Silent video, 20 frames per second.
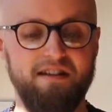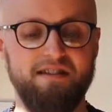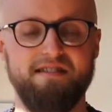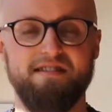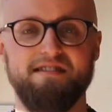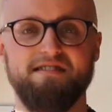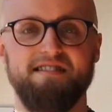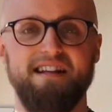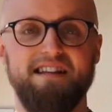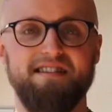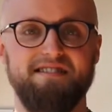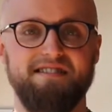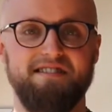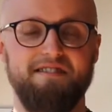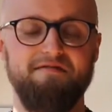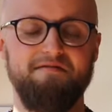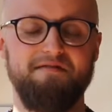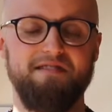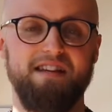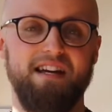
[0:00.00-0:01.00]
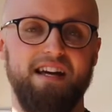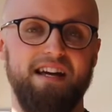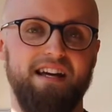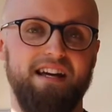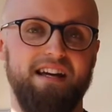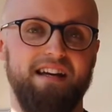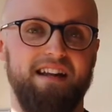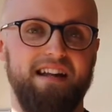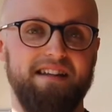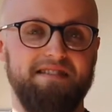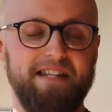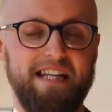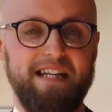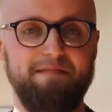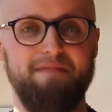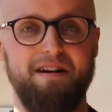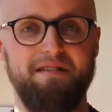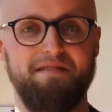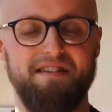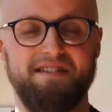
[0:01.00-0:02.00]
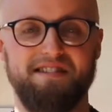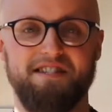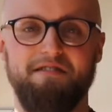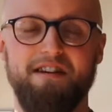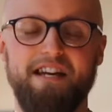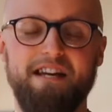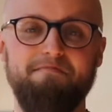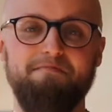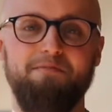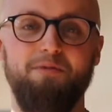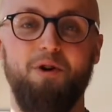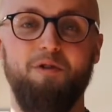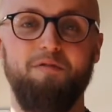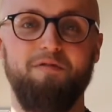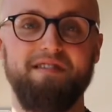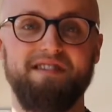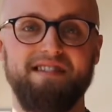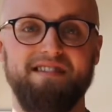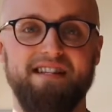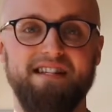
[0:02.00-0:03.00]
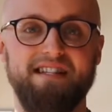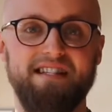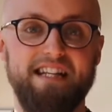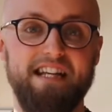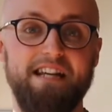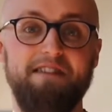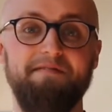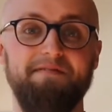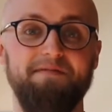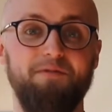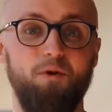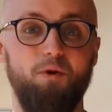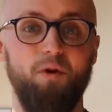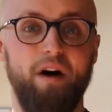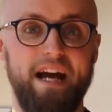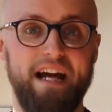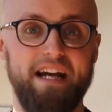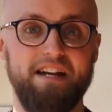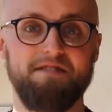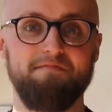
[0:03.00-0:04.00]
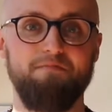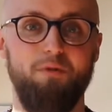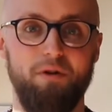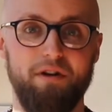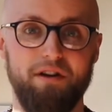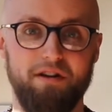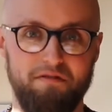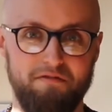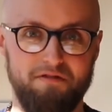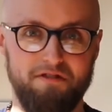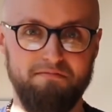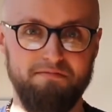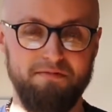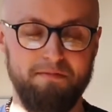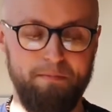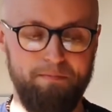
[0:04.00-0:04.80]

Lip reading: So let's think about this. So Haem Porphyrin is in the D4H point group.